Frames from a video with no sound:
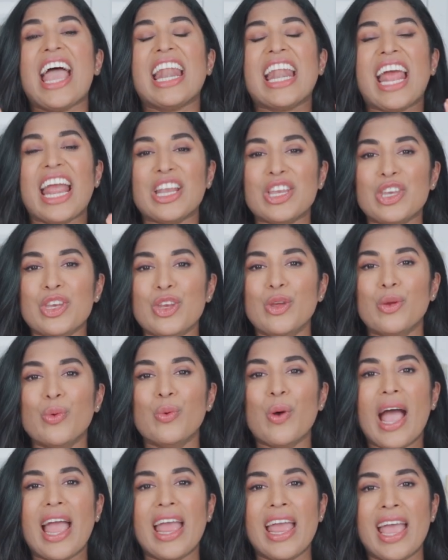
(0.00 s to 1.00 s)
and I
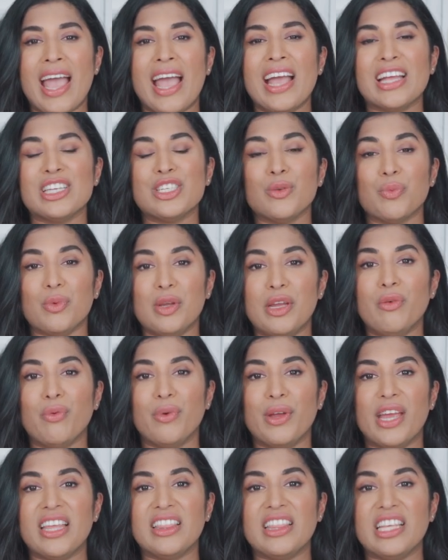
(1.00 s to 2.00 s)
knew I had to
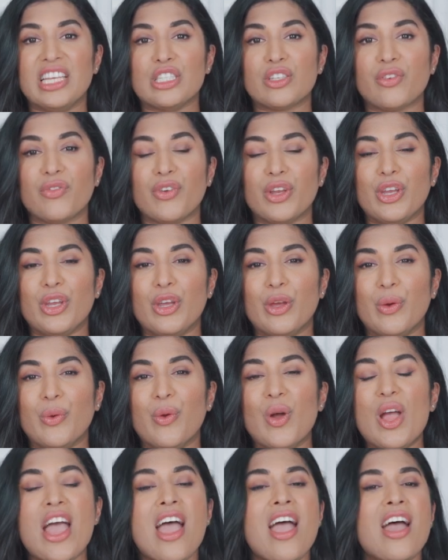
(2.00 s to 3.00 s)
recreate these for
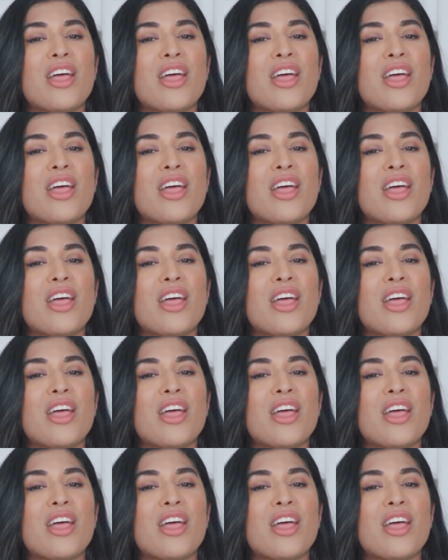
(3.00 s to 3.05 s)
you.